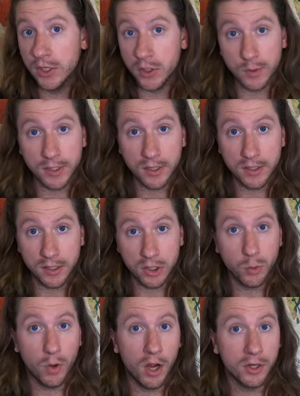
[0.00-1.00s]
doing the
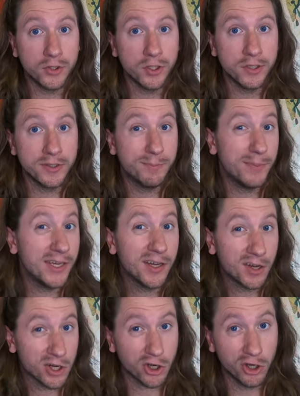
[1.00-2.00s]
dishwashers,
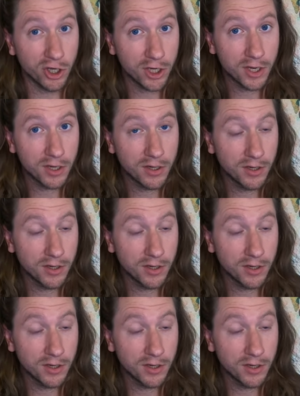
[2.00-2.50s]
being a cook.